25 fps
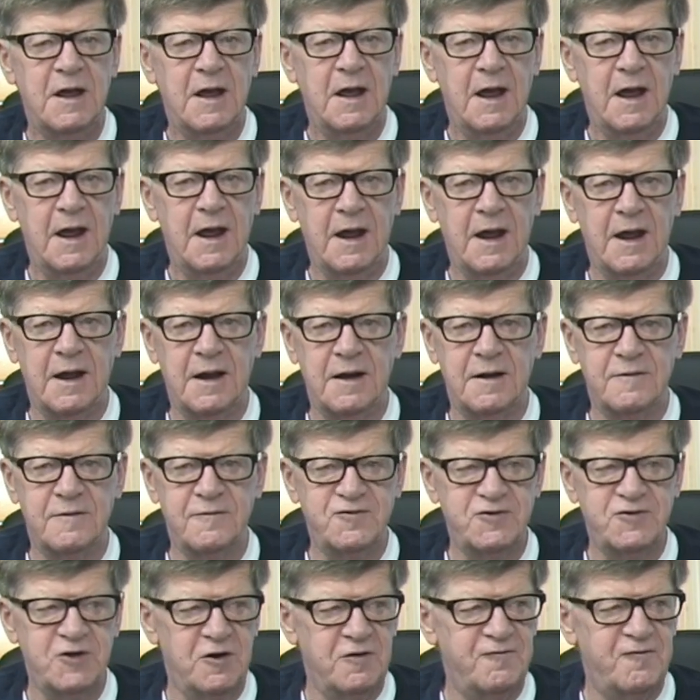And
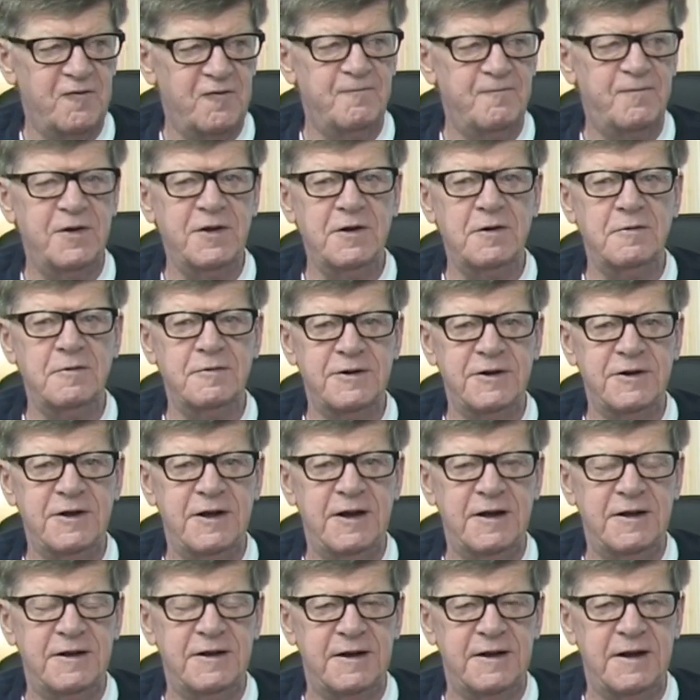so from Pendleton,
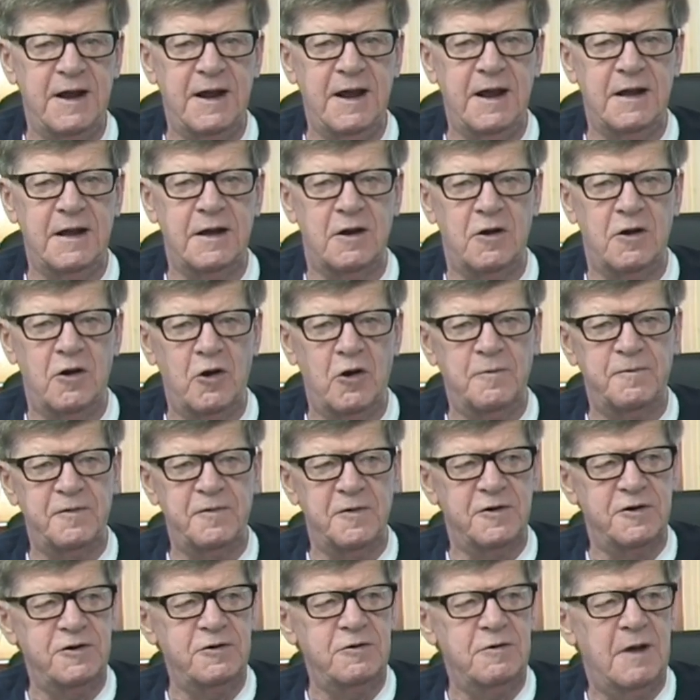Indiana,
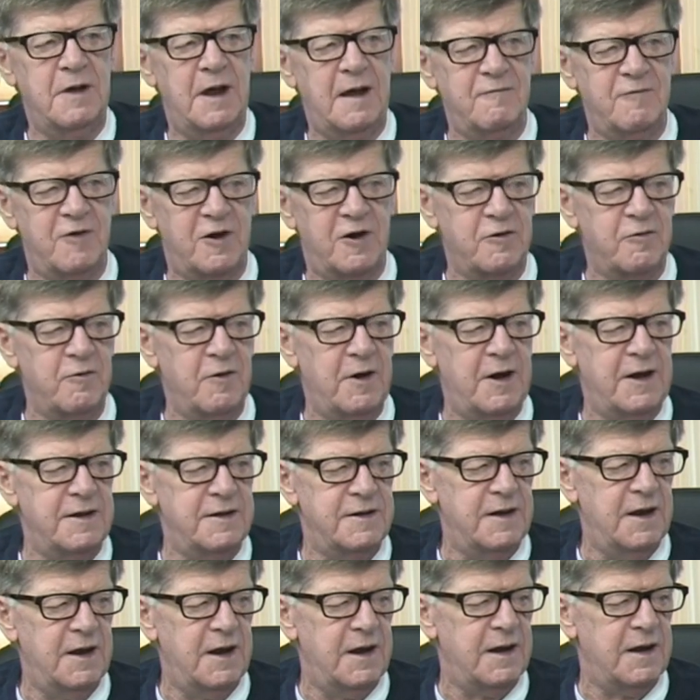hoping you have a great
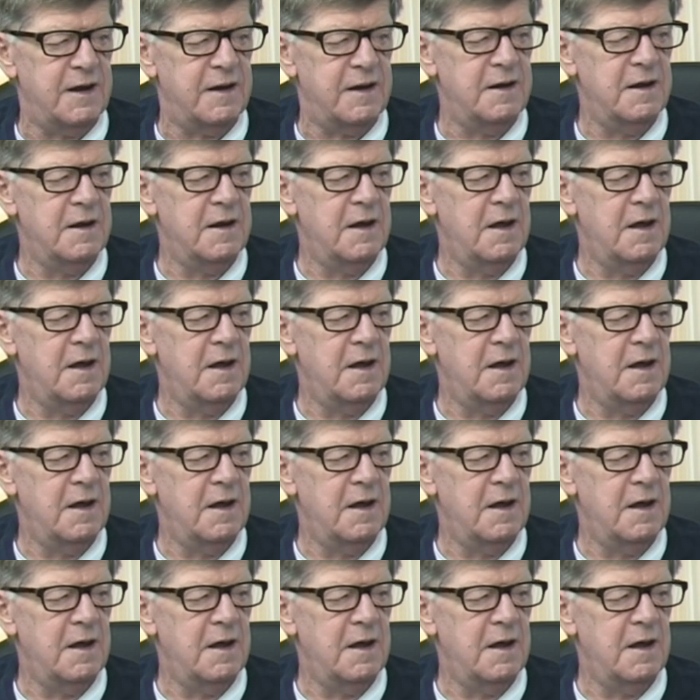day.